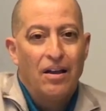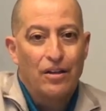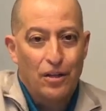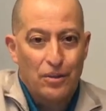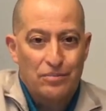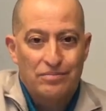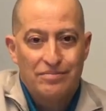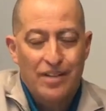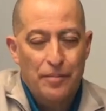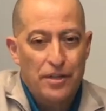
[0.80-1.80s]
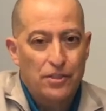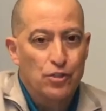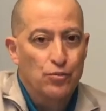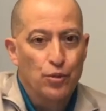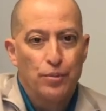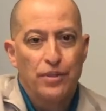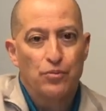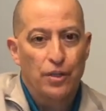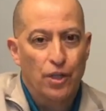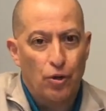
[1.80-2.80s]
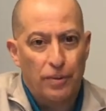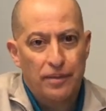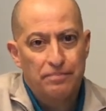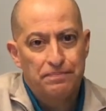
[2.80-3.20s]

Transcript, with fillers: Hello, I'm Doctor Ruben Rucoba.